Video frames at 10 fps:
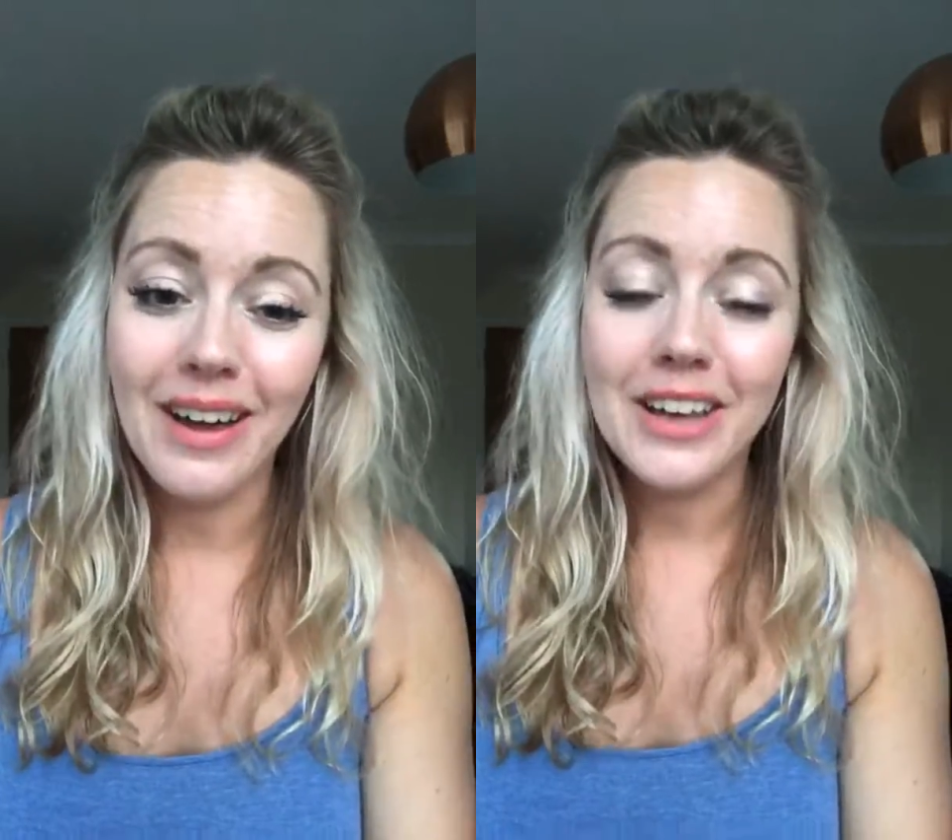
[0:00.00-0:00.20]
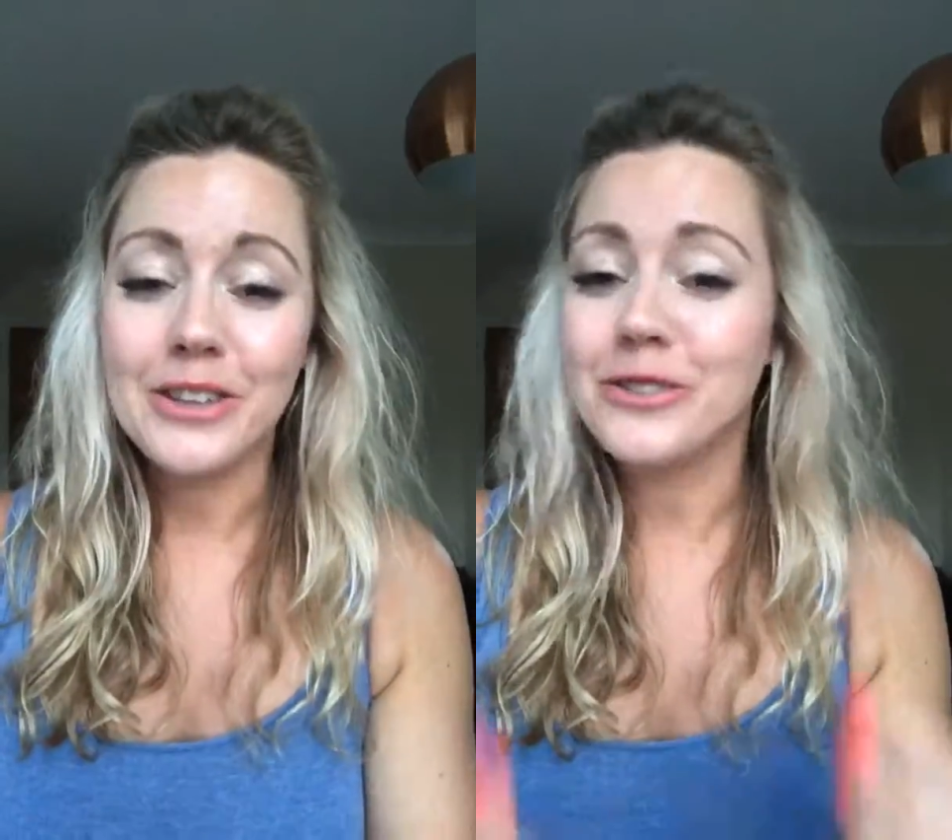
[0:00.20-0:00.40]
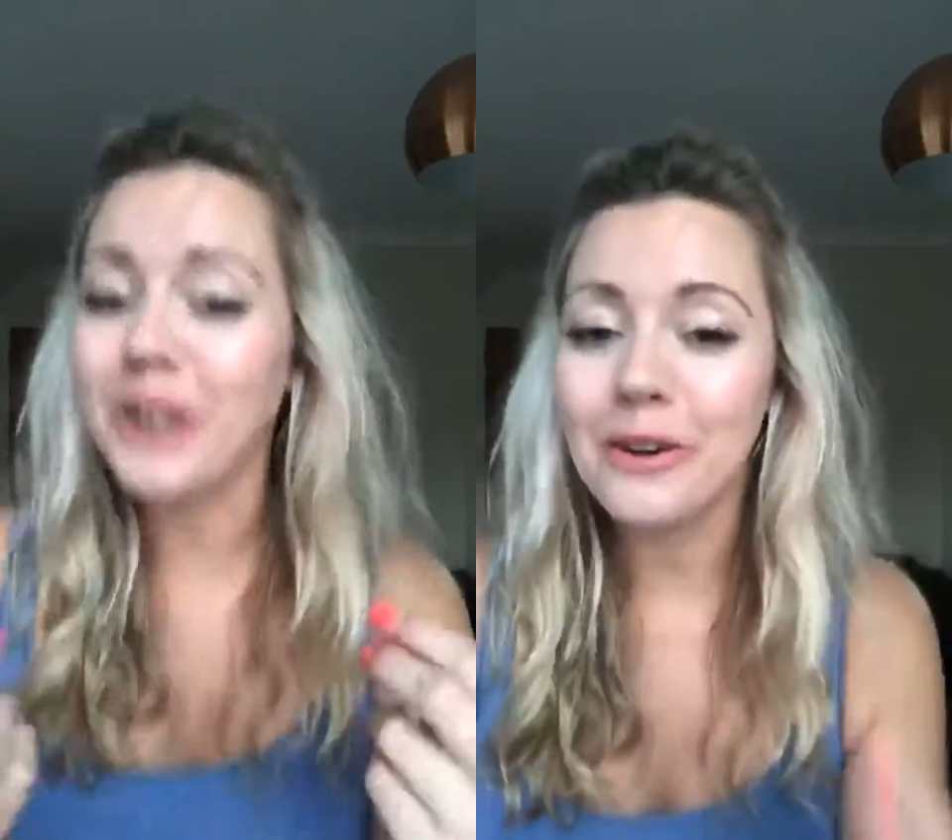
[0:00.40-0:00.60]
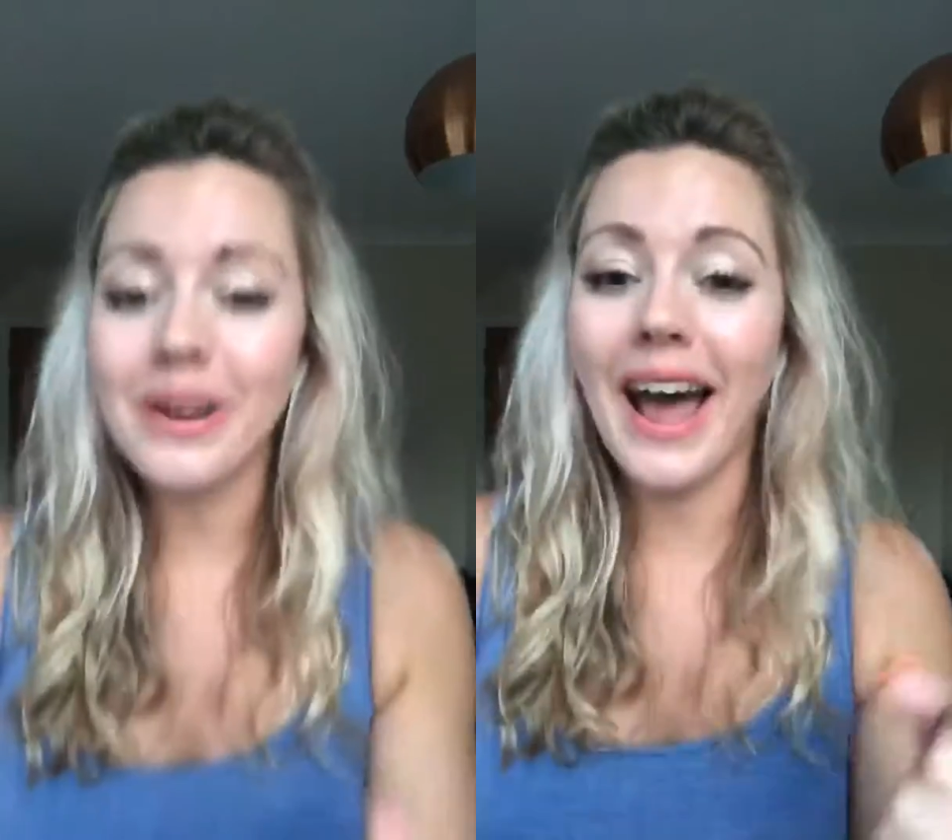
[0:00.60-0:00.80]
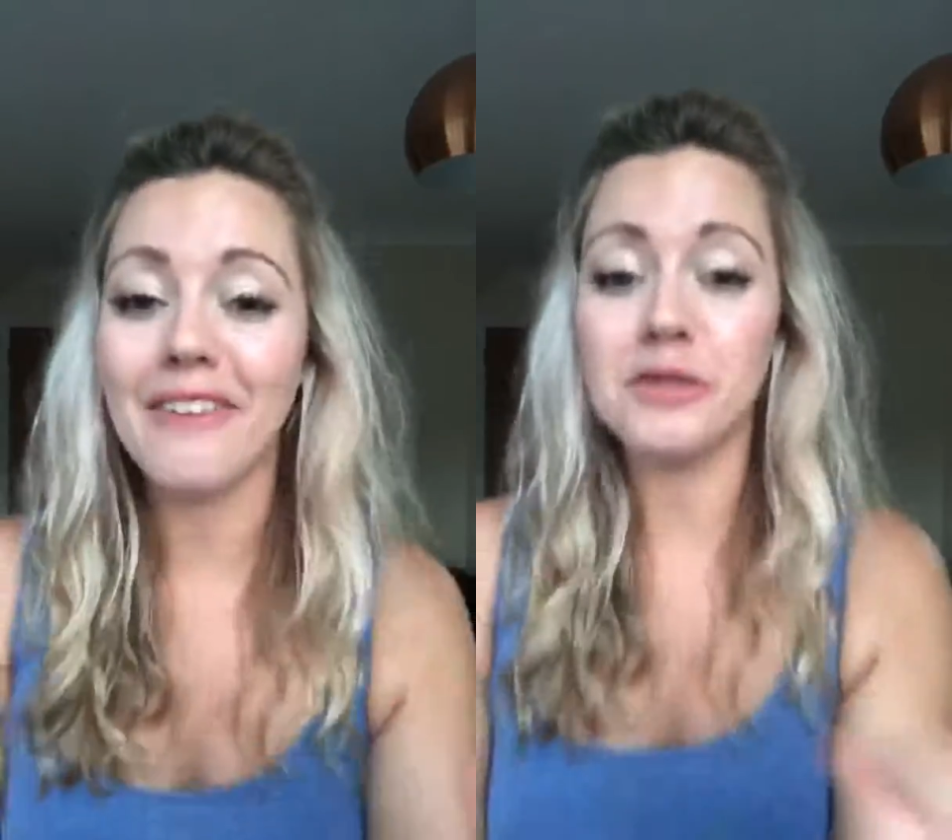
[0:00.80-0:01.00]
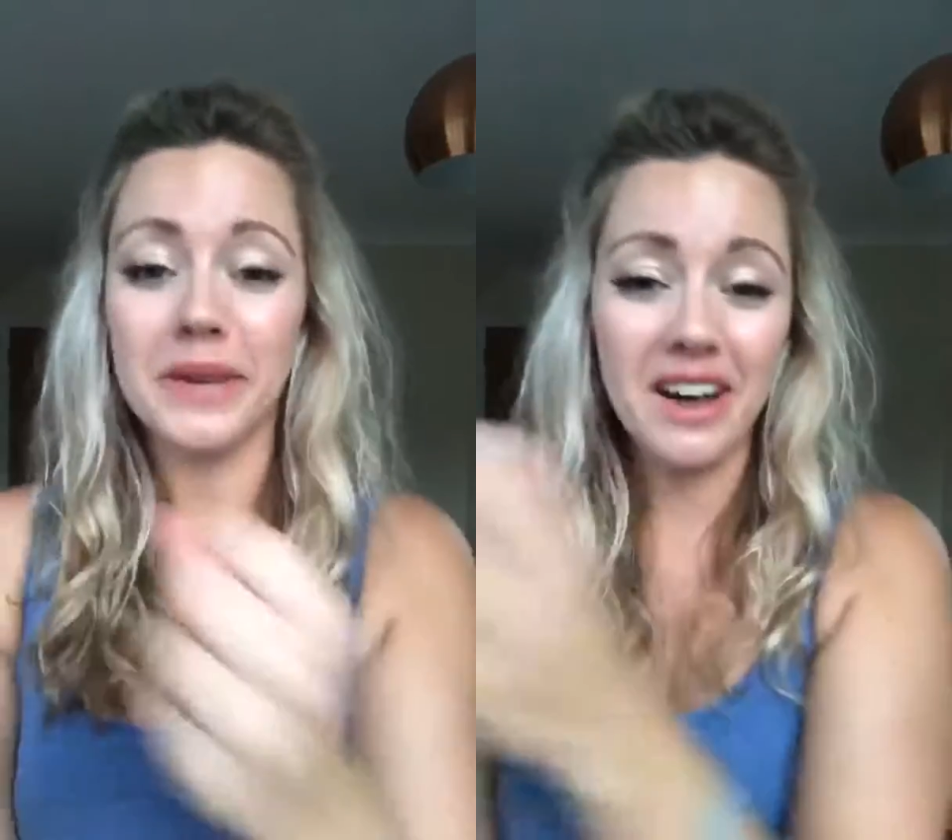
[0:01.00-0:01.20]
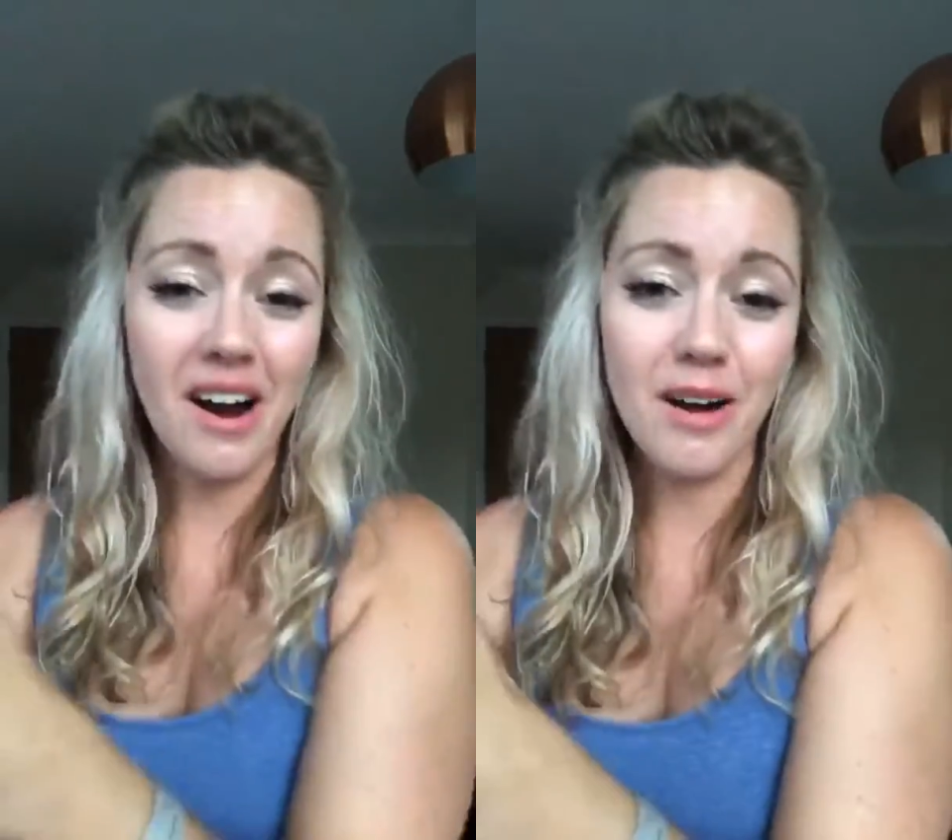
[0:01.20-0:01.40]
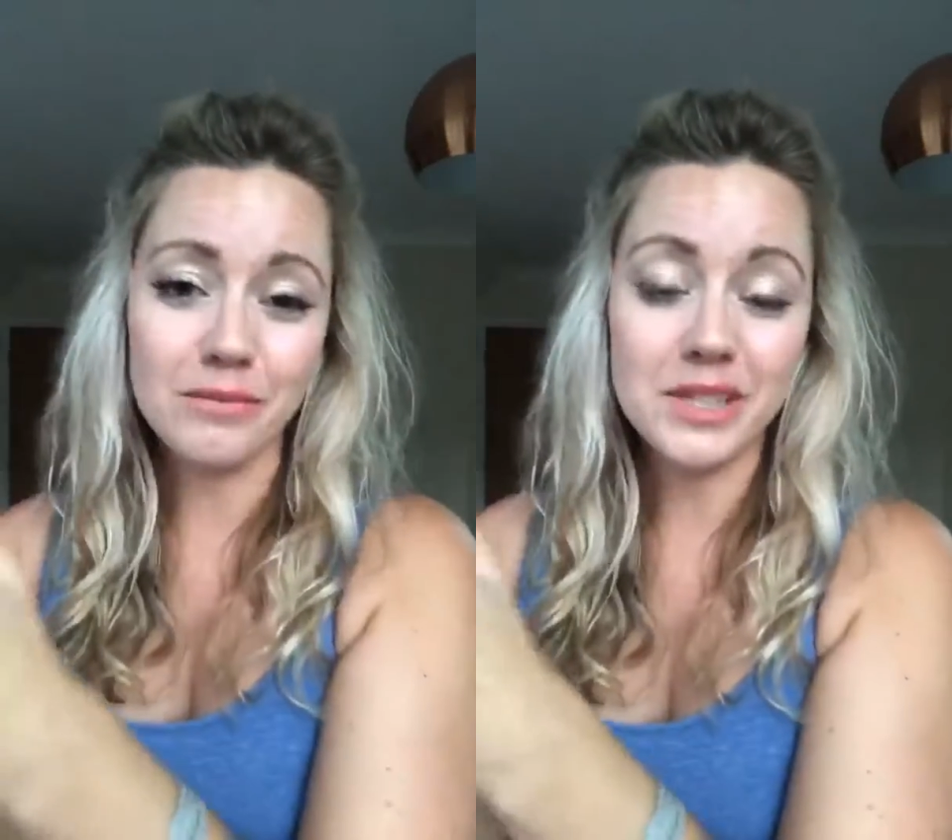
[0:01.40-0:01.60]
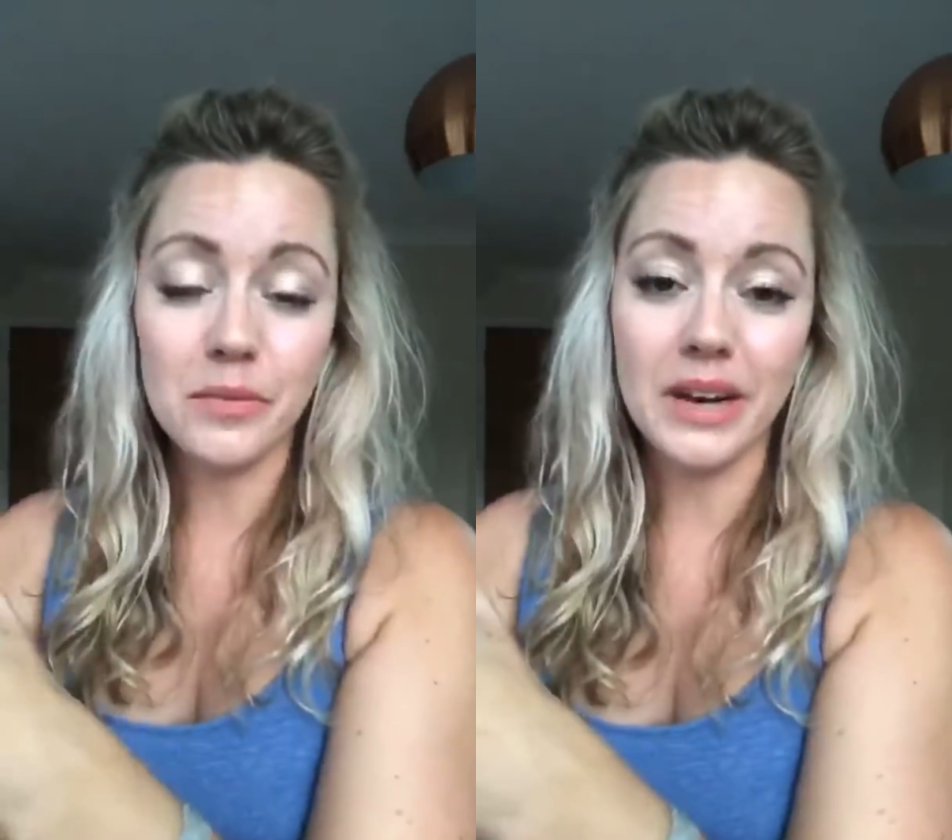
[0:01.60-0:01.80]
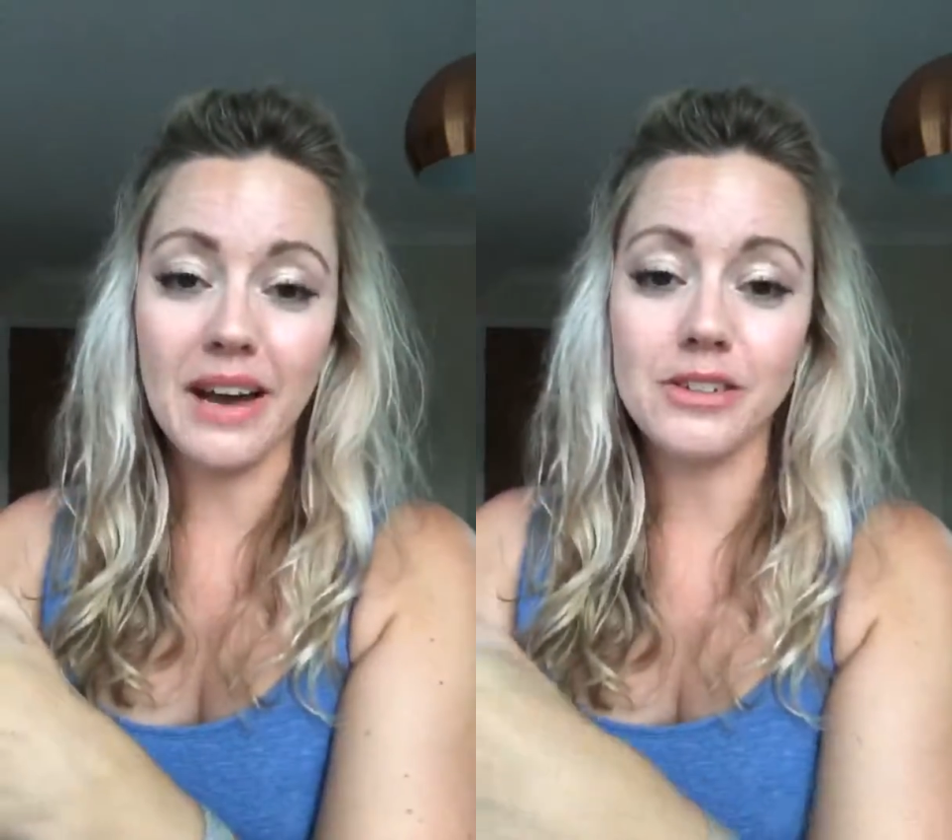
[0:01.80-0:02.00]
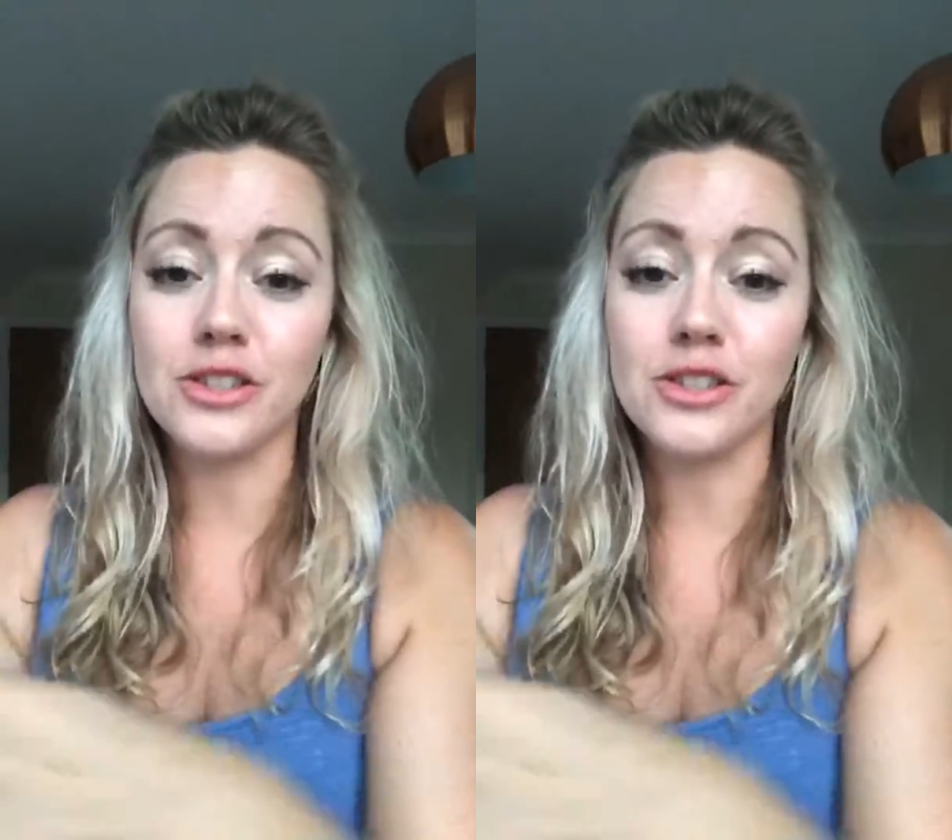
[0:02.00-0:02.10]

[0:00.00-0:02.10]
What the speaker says: You don't have to become someone else.